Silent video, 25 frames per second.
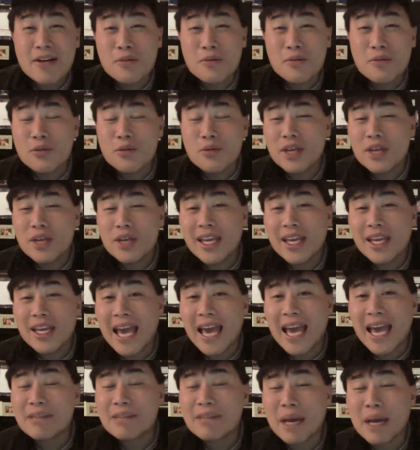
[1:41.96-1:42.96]
we
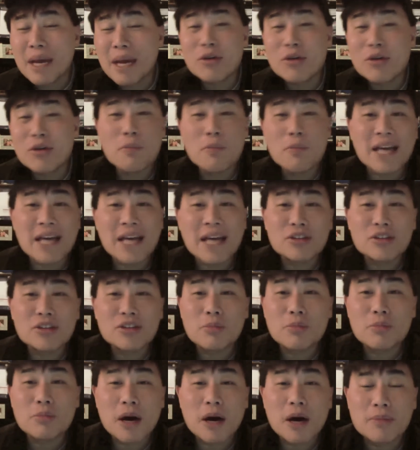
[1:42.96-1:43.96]
had Michael
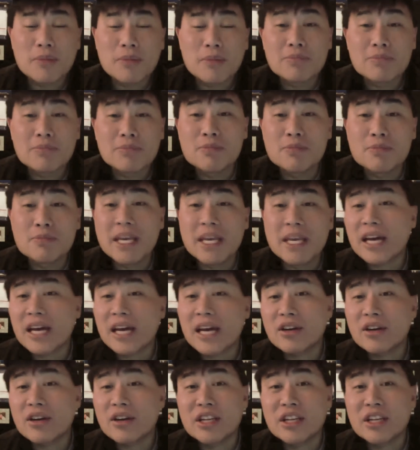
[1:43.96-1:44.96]
Mandelbaum come speak
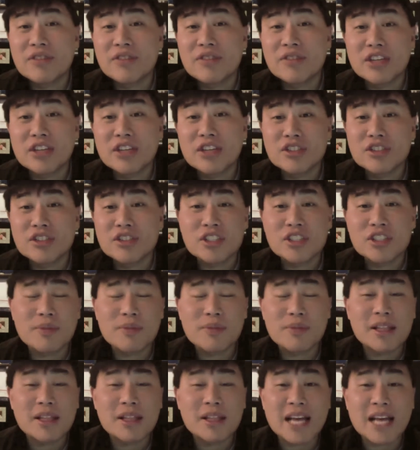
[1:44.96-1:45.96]
at our innovation
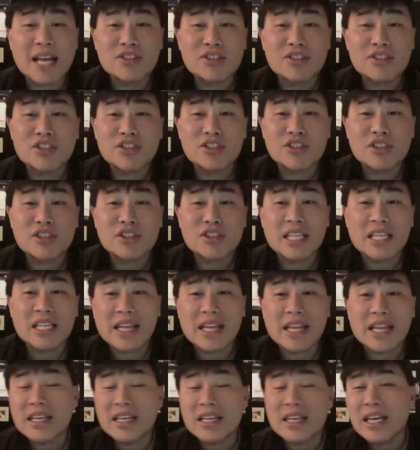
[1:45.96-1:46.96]
summit last year. And
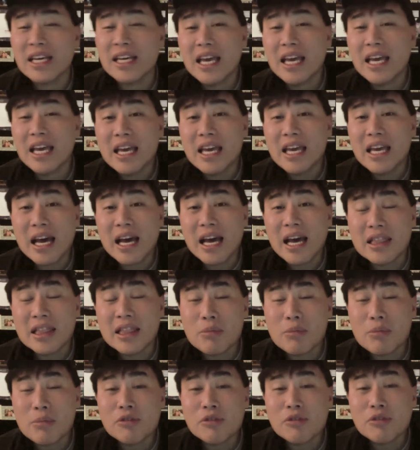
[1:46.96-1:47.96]
I think a
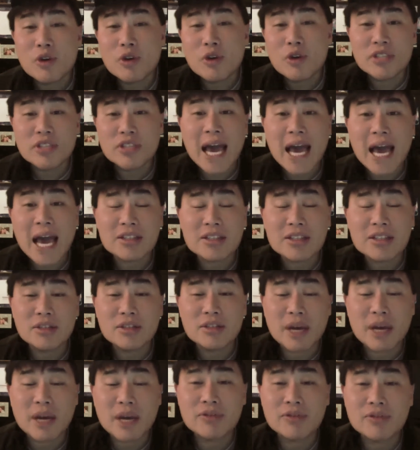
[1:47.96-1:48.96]
number of folks asked
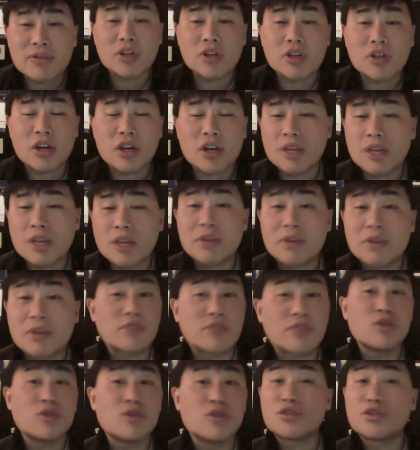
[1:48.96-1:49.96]
him after talking about
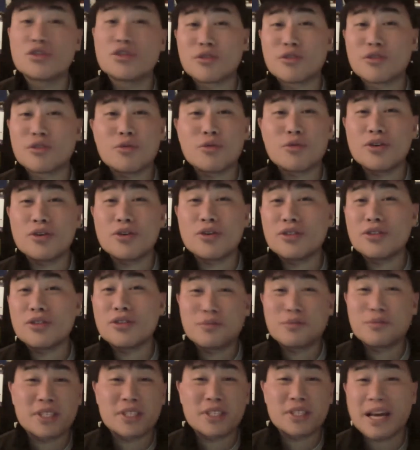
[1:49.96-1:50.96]
the future of the world
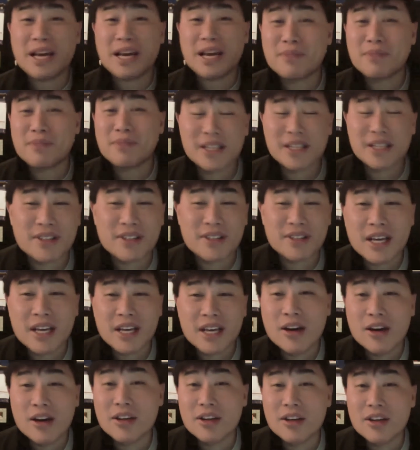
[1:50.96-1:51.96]
and what's happening with,
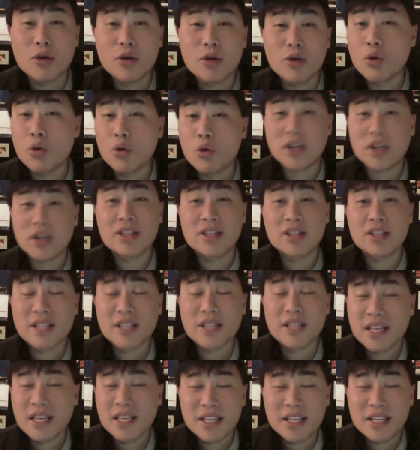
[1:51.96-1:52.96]
you know, work in,
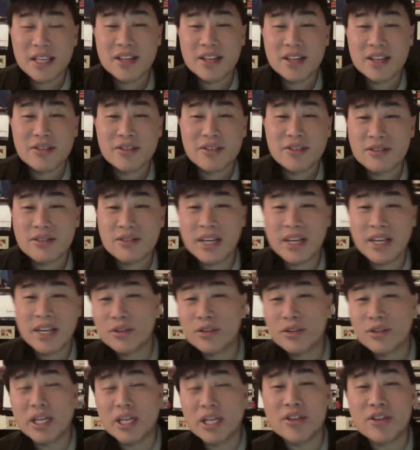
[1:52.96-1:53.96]
you know,
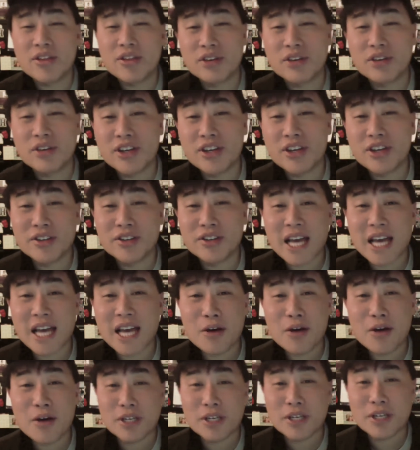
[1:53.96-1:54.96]
20, 30 years
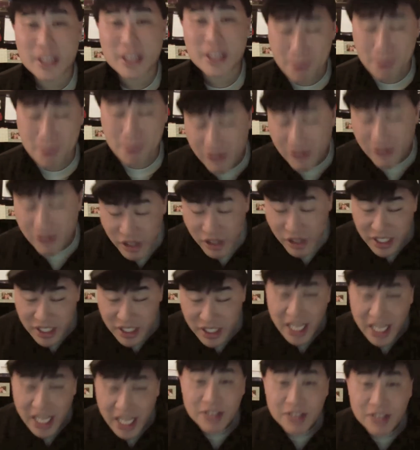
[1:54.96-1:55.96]
out and
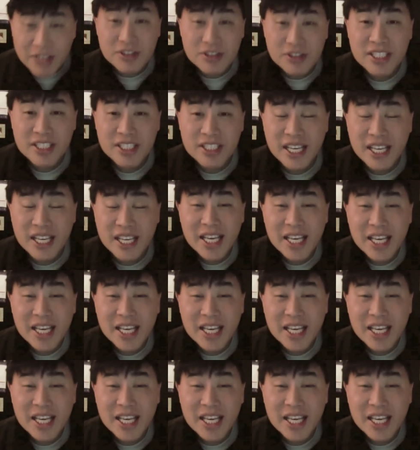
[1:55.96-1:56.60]
competitiveness in countries.